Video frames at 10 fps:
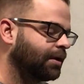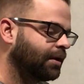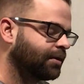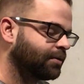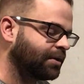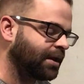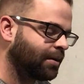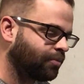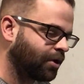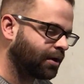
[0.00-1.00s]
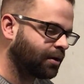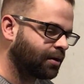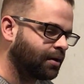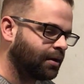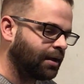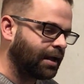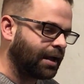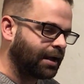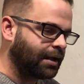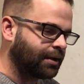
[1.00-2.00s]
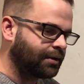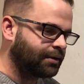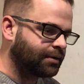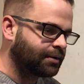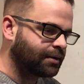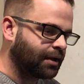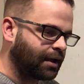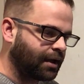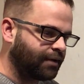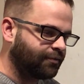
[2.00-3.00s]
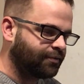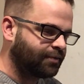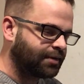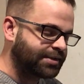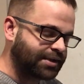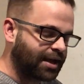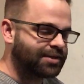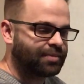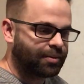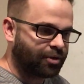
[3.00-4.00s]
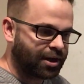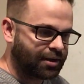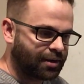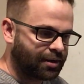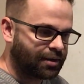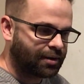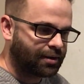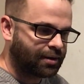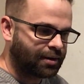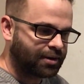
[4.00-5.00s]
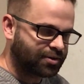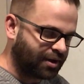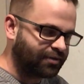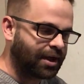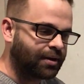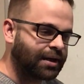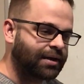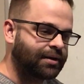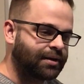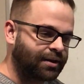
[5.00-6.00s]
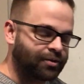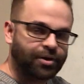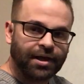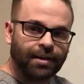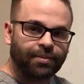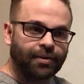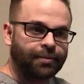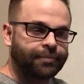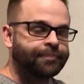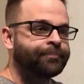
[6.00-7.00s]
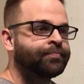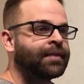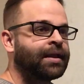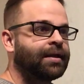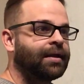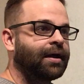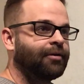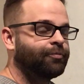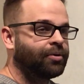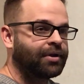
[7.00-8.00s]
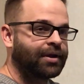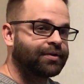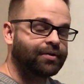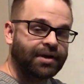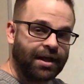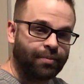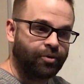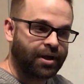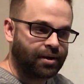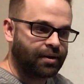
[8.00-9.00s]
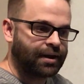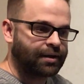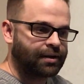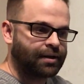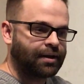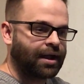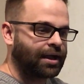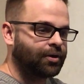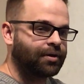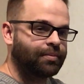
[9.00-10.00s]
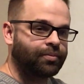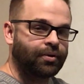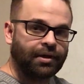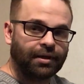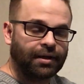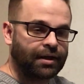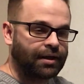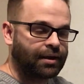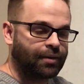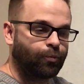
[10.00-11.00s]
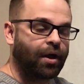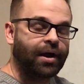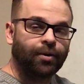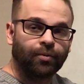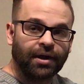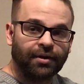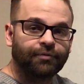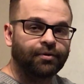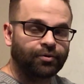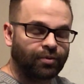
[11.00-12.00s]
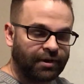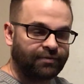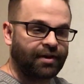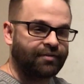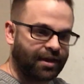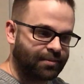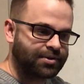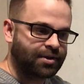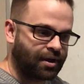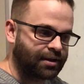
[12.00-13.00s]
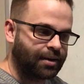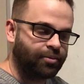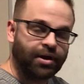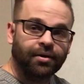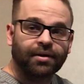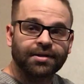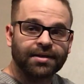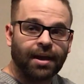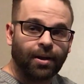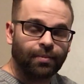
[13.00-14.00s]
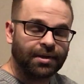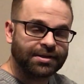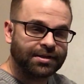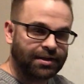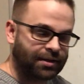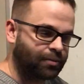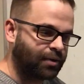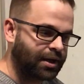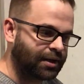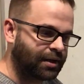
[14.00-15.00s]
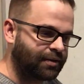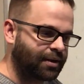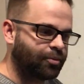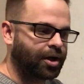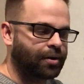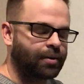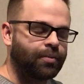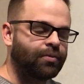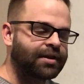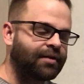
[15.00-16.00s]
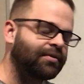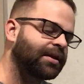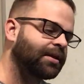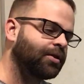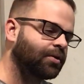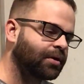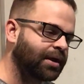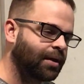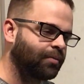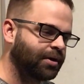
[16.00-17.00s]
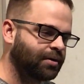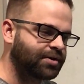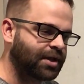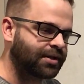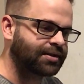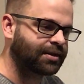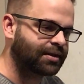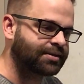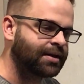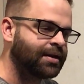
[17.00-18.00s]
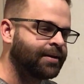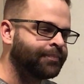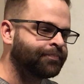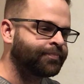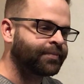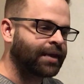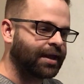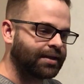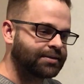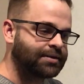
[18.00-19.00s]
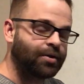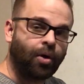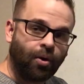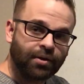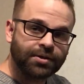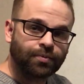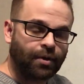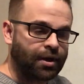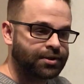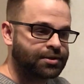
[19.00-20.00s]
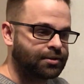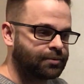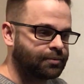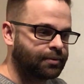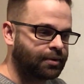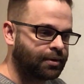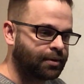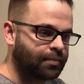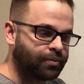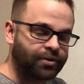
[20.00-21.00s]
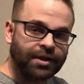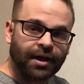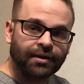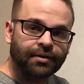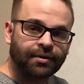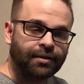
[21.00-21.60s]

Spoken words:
a 30 amp breaker, and I've sized my breaker. So I've calculated a 30 amp load. I've put a 30 amp breaker in. I couldn't put a wire rated for 25 amps on that breaker because now I'm exceeding the rating of that breaker. And with everything you're looking at when you're sizing things, is you always want to protect